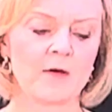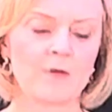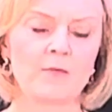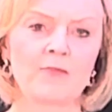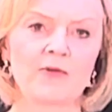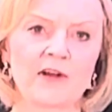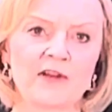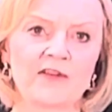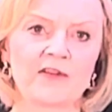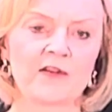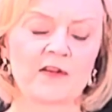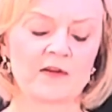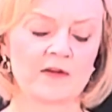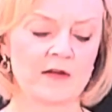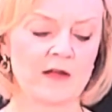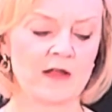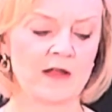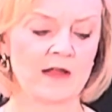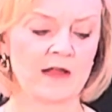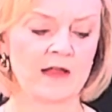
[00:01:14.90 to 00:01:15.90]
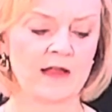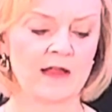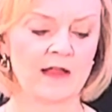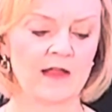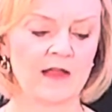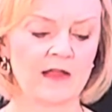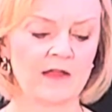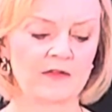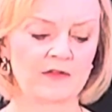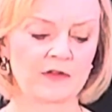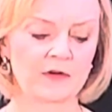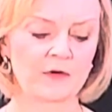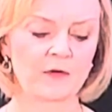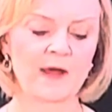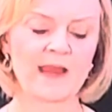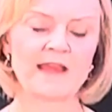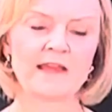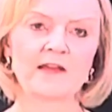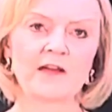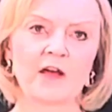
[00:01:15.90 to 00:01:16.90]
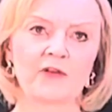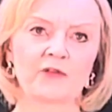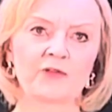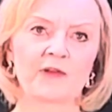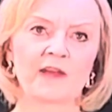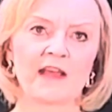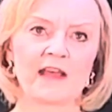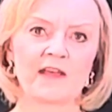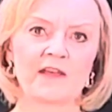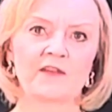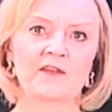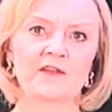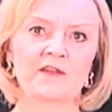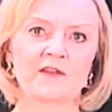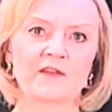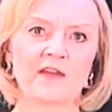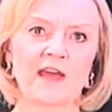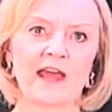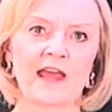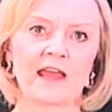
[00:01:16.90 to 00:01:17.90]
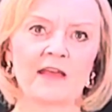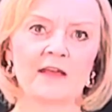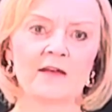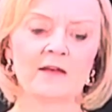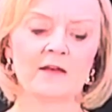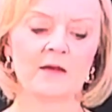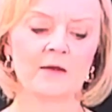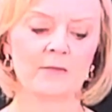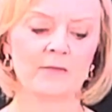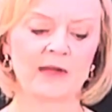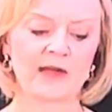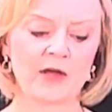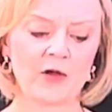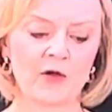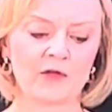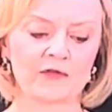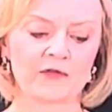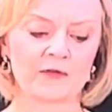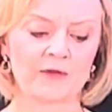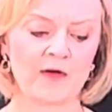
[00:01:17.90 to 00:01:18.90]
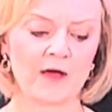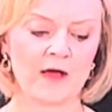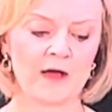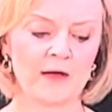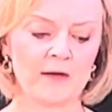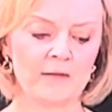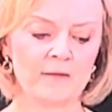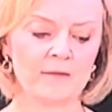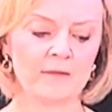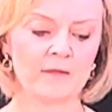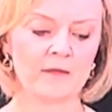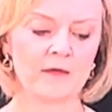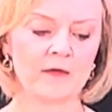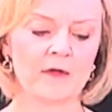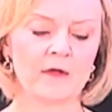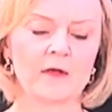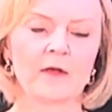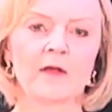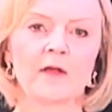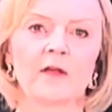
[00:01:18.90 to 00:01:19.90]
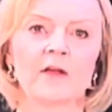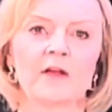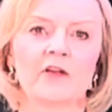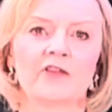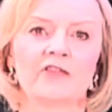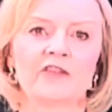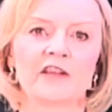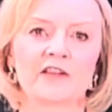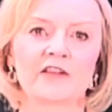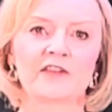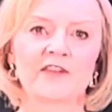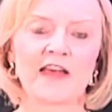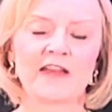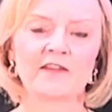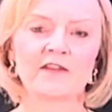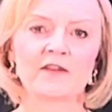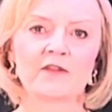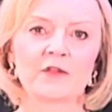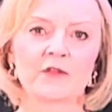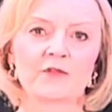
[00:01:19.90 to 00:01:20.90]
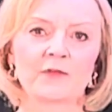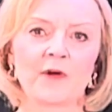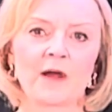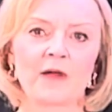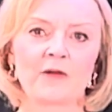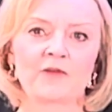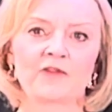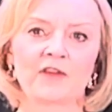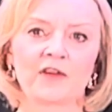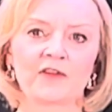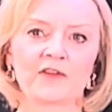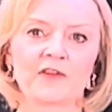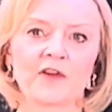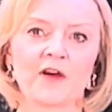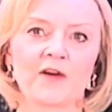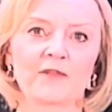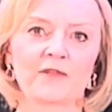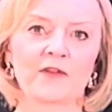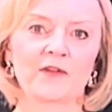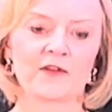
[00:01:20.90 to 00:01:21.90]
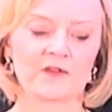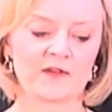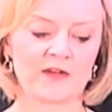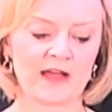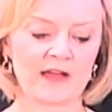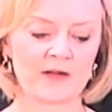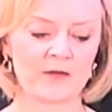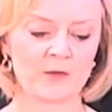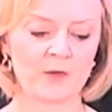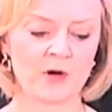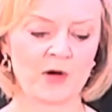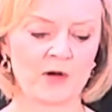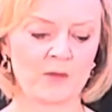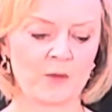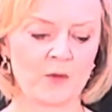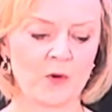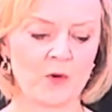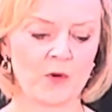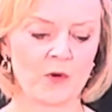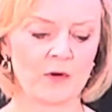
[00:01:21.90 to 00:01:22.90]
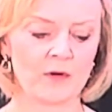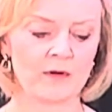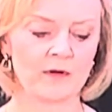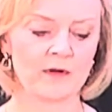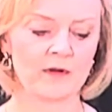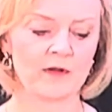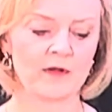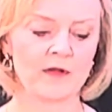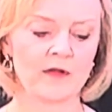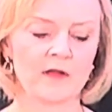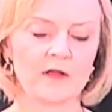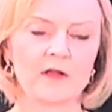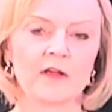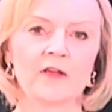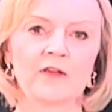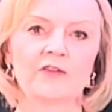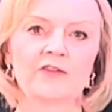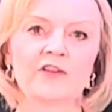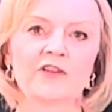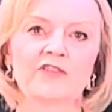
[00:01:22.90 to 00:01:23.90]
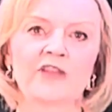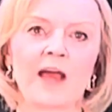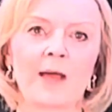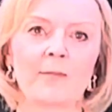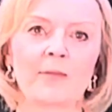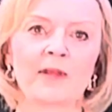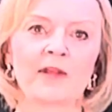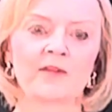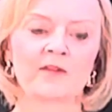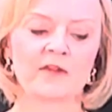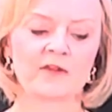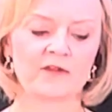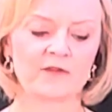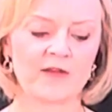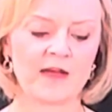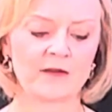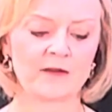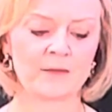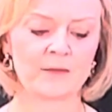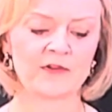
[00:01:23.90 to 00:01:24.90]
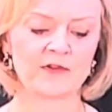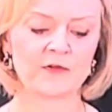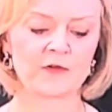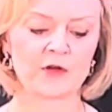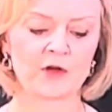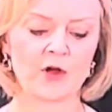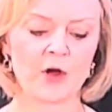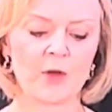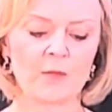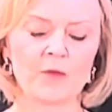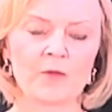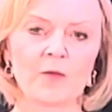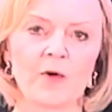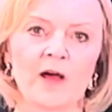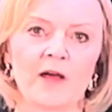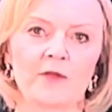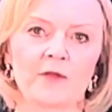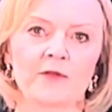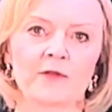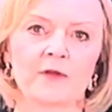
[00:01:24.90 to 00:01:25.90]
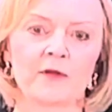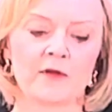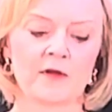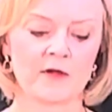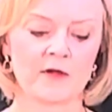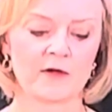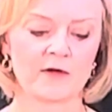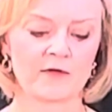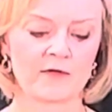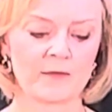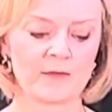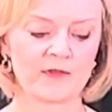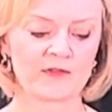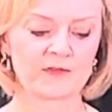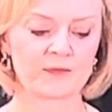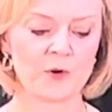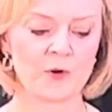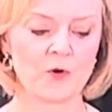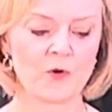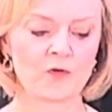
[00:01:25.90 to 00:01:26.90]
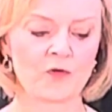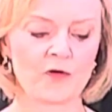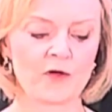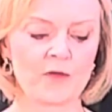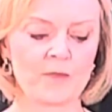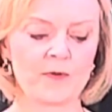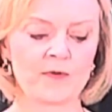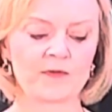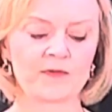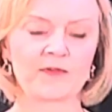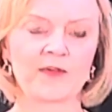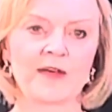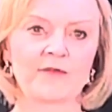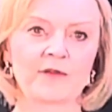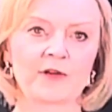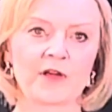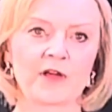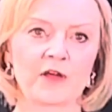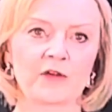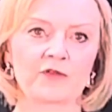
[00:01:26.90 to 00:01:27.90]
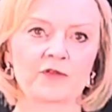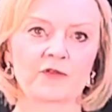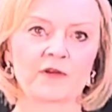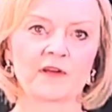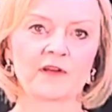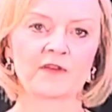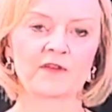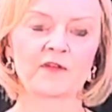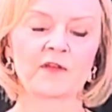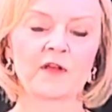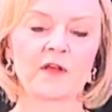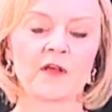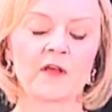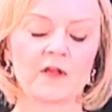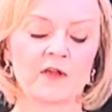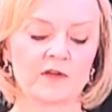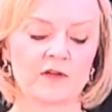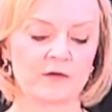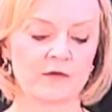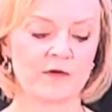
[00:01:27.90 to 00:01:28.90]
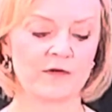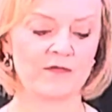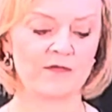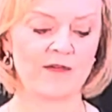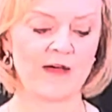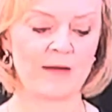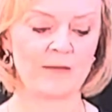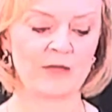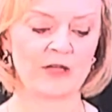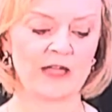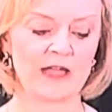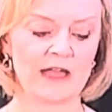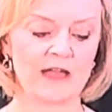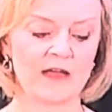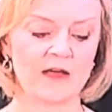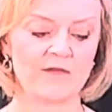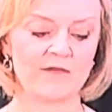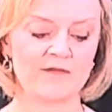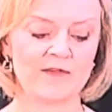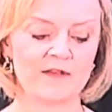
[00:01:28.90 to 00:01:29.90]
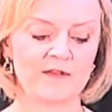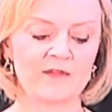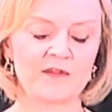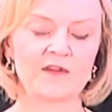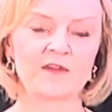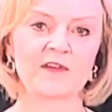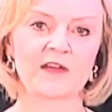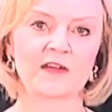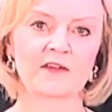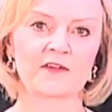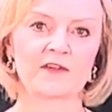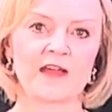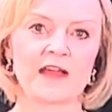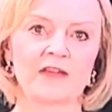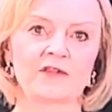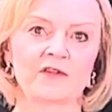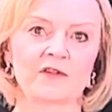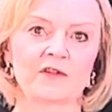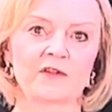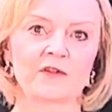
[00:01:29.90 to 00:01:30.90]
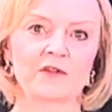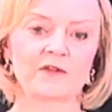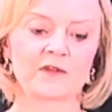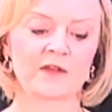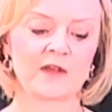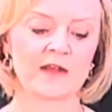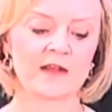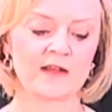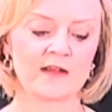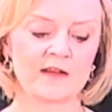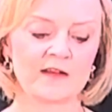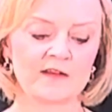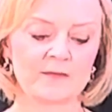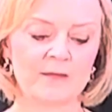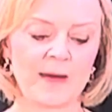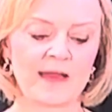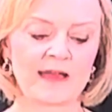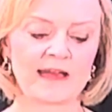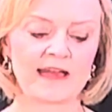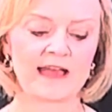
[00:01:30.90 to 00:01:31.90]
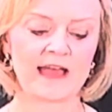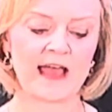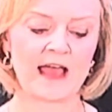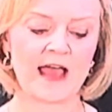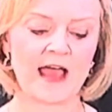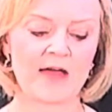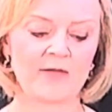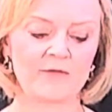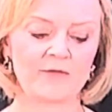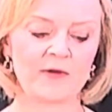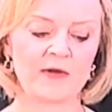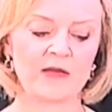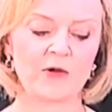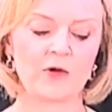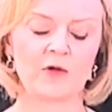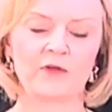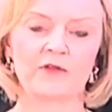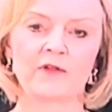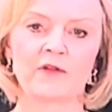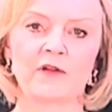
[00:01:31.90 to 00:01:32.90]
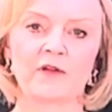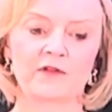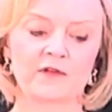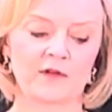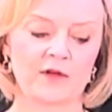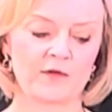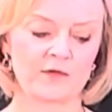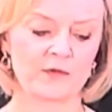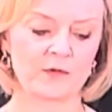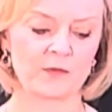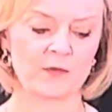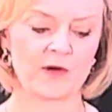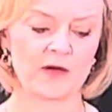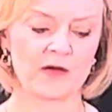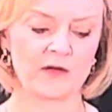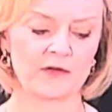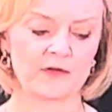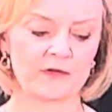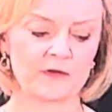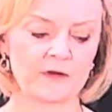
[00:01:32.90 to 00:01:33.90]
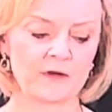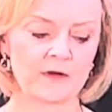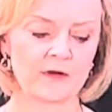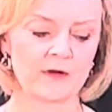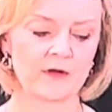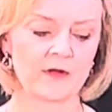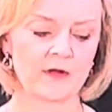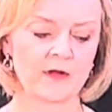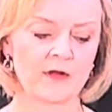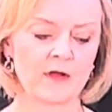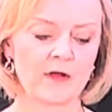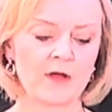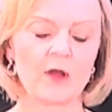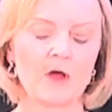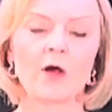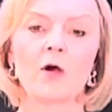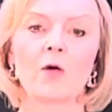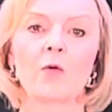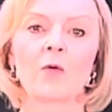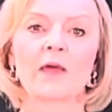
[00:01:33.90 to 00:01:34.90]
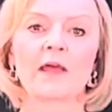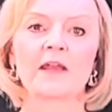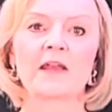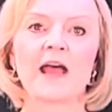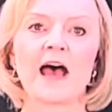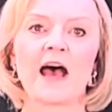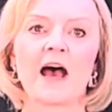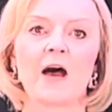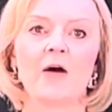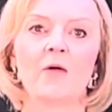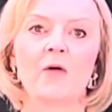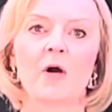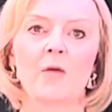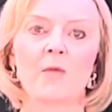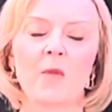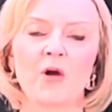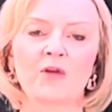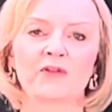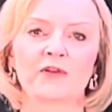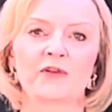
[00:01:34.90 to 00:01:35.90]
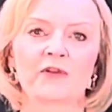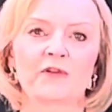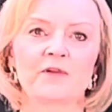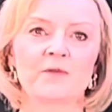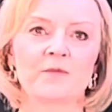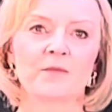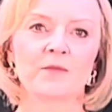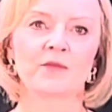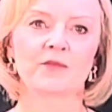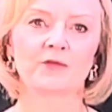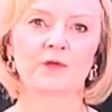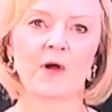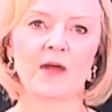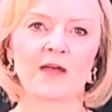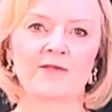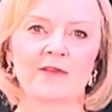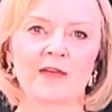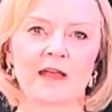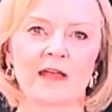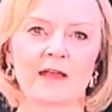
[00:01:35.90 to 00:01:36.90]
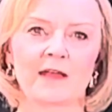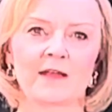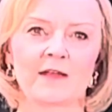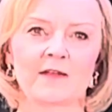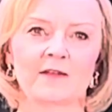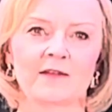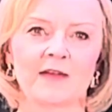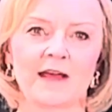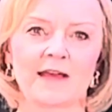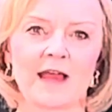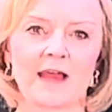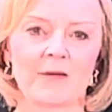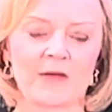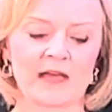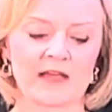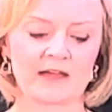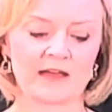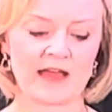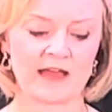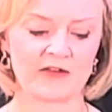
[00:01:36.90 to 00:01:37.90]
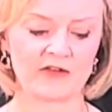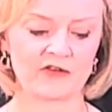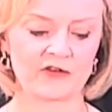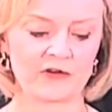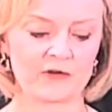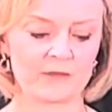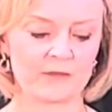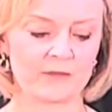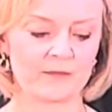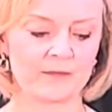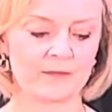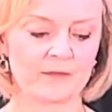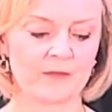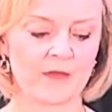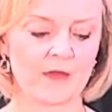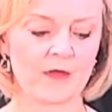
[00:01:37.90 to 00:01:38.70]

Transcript: Britain is the great country it is today because of her. She ascended the throne just after the Second World War. She championed the development of the Commonwealth from a small group of seven countries to a family of 56 nations, spanning every continent of the world. We are now a modern, thriving, dynamic nation.